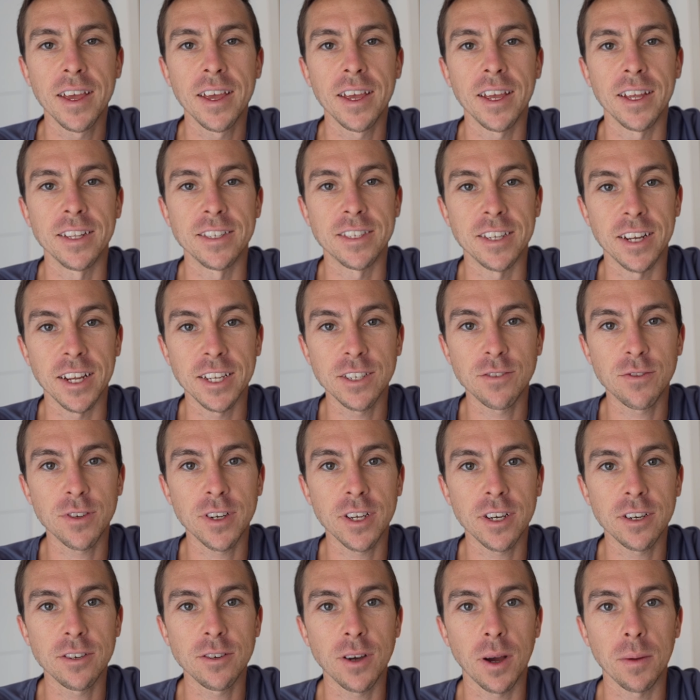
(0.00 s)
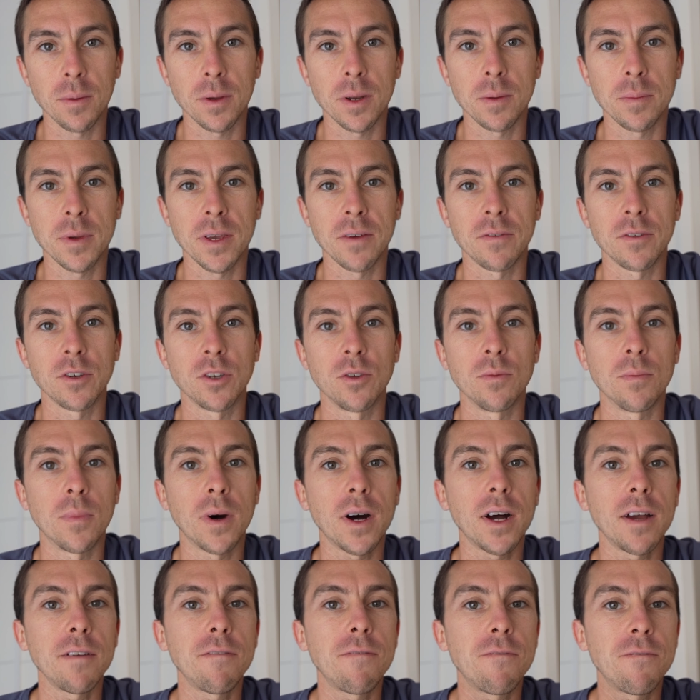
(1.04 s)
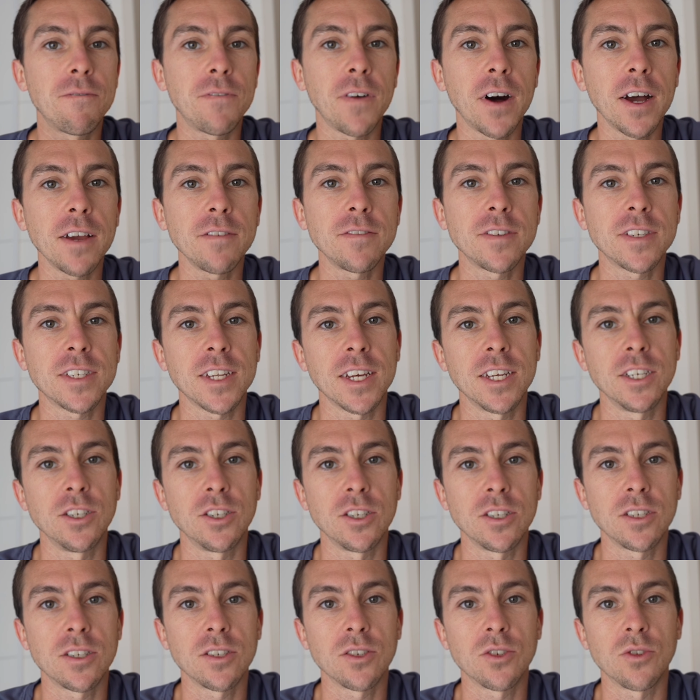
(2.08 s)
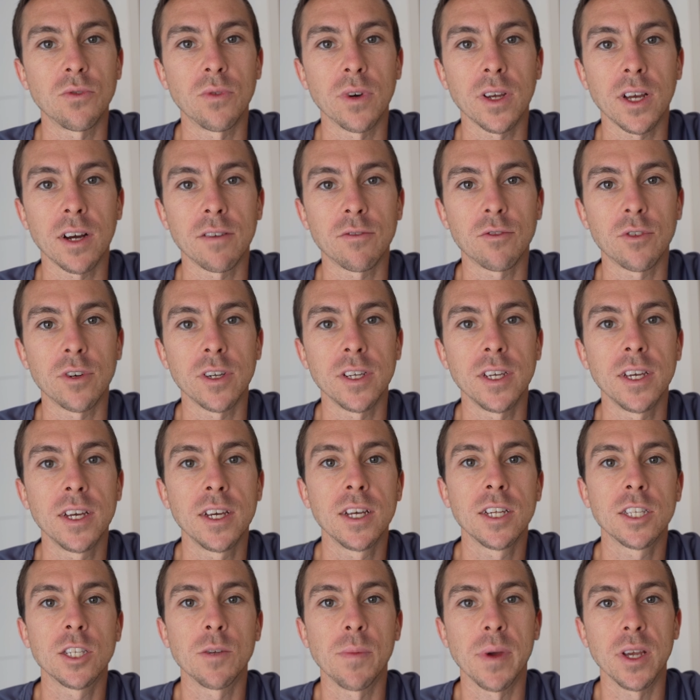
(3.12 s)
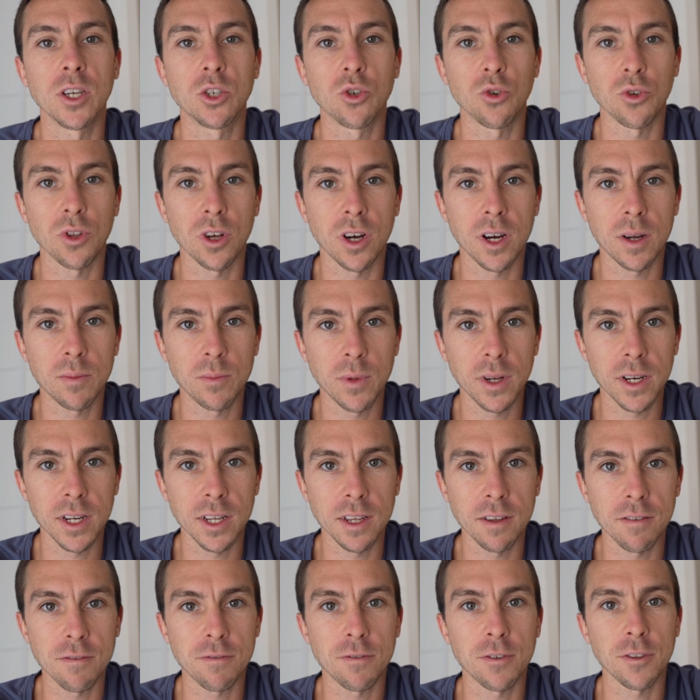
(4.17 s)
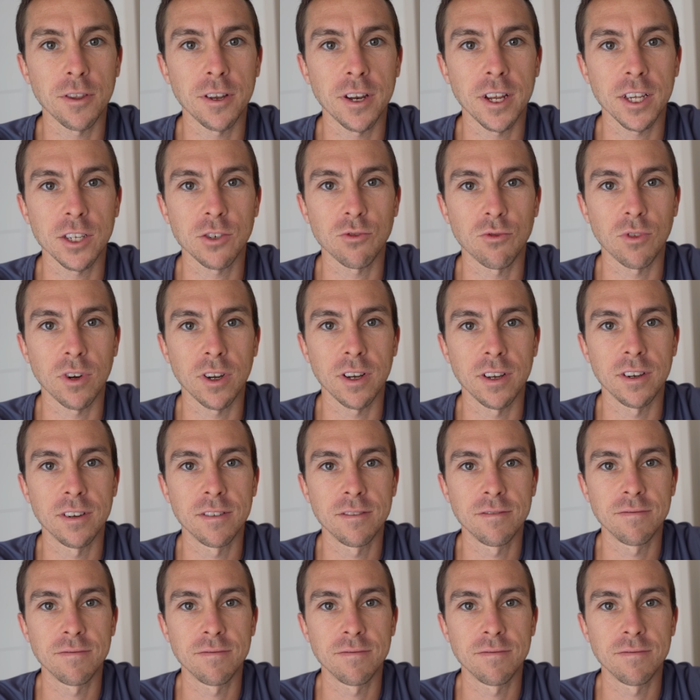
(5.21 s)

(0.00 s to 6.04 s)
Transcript: In today's video, I'm going to be giving you my 5 stages to recovery to make sure that I'm ready for the next run.